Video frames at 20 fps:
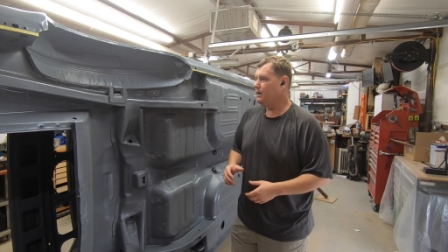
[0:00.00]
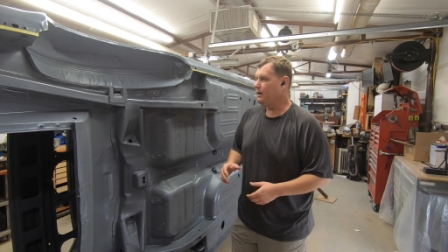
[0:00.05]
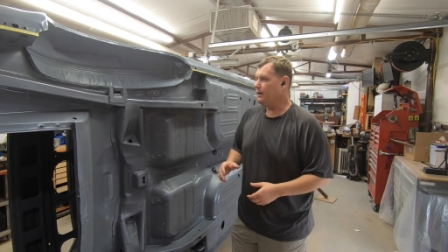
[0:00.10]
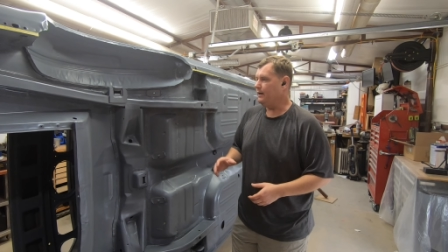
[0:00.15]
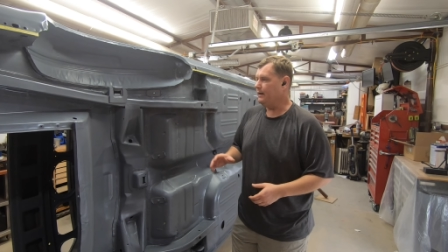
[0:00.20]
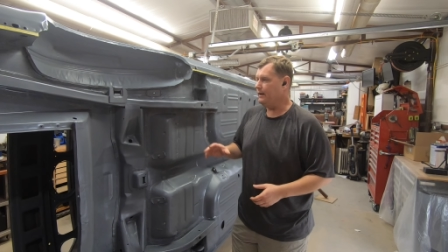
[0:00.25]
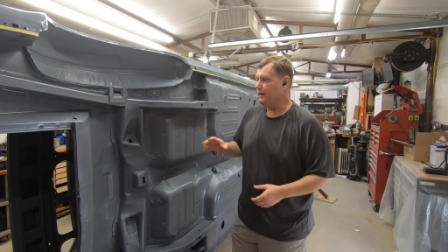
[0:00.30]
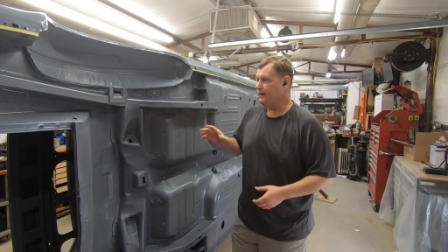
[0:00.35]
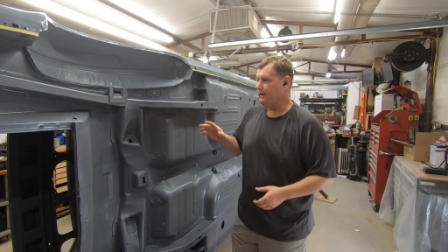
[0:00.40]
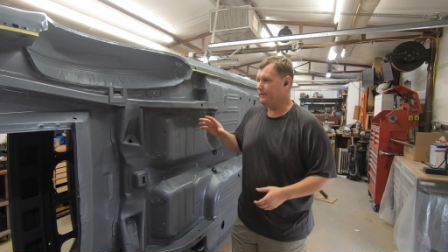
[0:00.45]

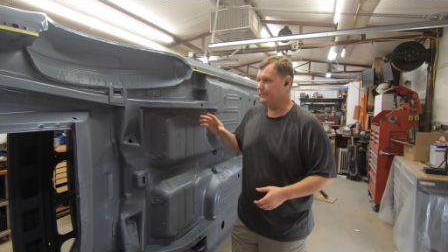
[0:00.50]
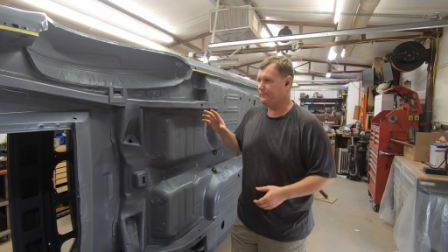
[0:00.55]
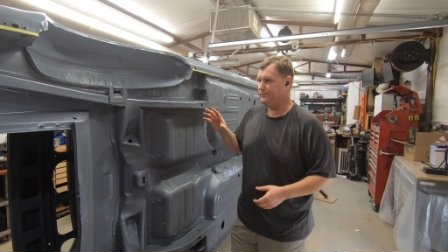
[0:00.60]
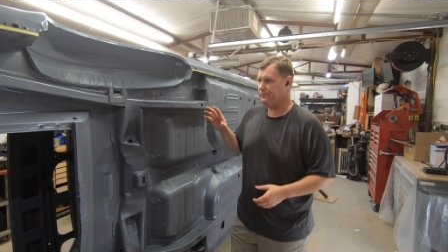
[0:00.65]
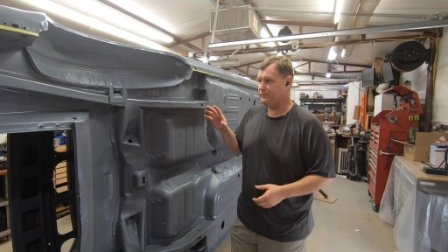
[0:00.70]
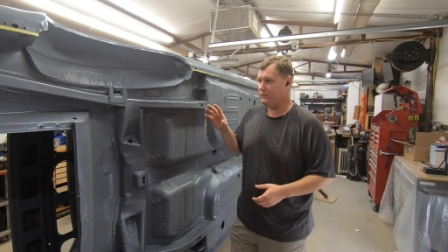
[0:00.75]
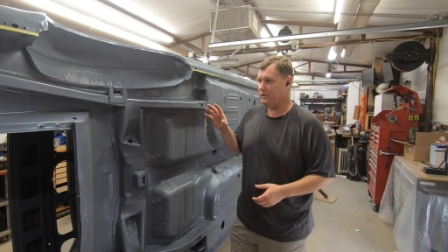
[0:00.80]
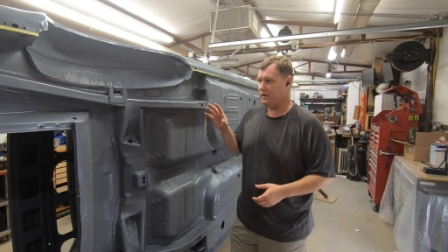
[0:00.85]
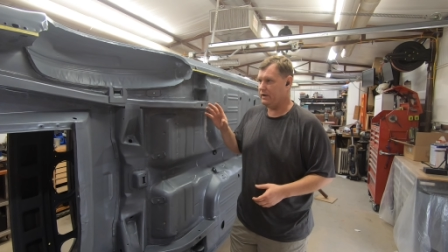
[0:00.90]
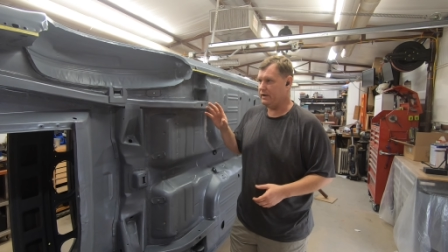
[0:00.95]
I
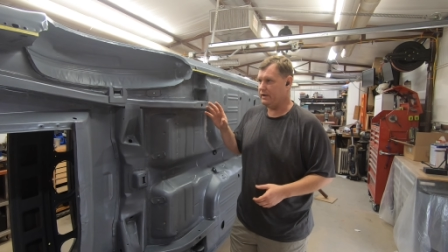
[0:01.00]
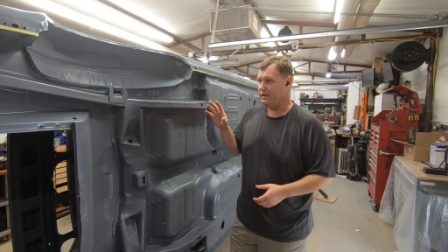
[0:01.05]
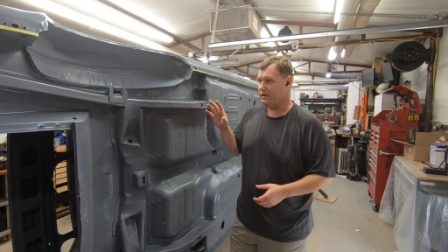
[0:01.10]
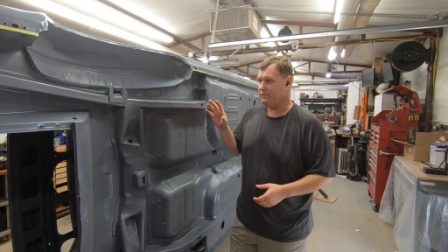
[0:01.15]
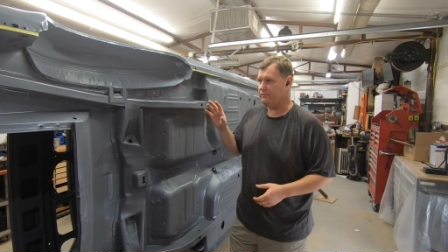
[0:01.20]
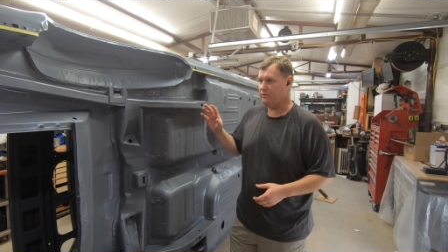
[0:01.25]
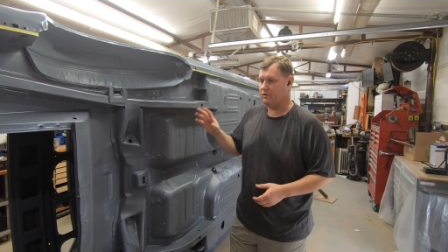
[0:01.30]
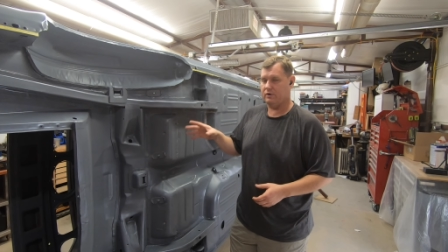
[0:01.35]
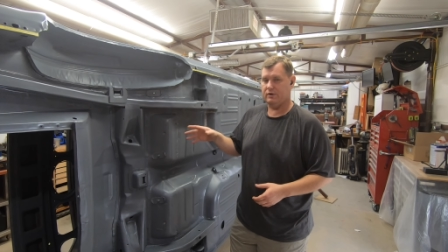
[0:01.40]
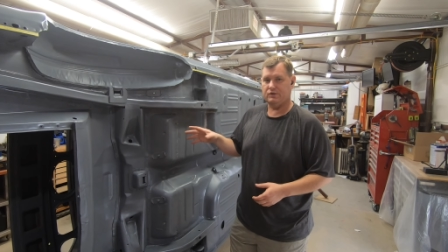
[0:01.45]

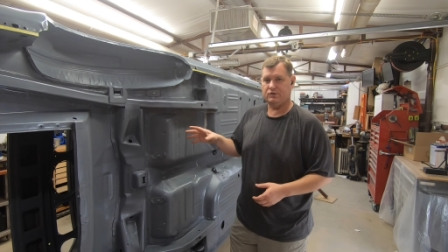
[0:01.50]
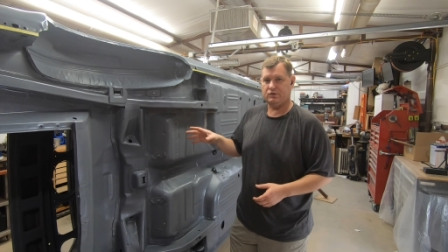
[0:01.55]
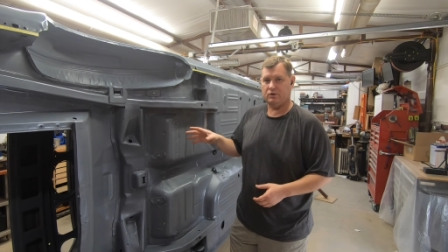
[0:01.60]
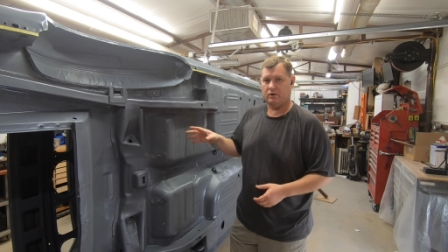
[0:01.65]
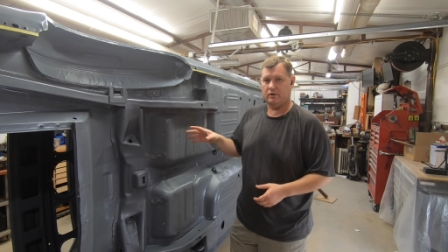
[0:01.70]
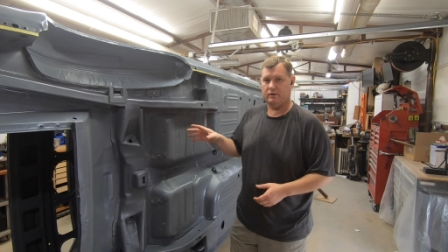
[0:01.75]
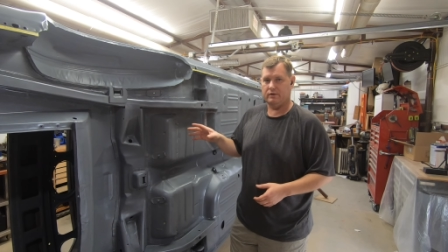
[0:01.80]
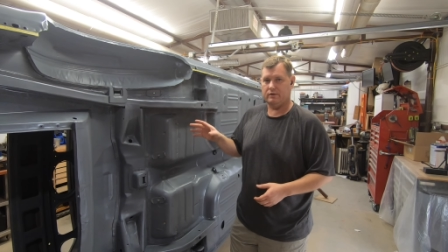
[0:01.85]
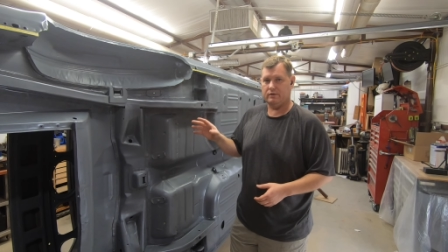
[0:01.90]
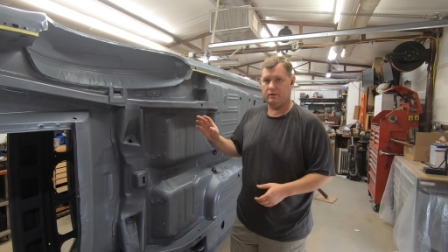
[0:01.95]
have already
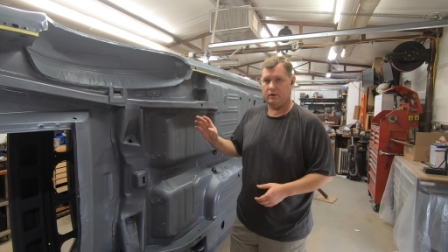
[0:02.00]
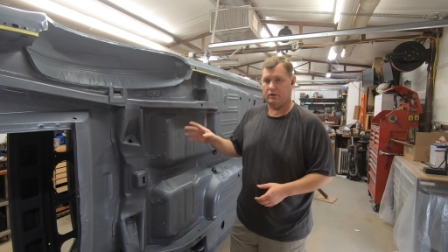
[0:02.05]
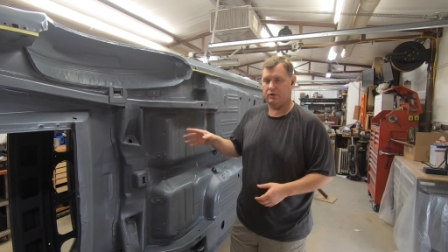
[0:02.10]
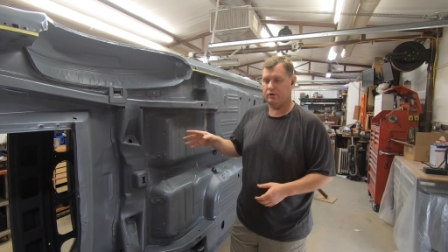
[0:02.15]
started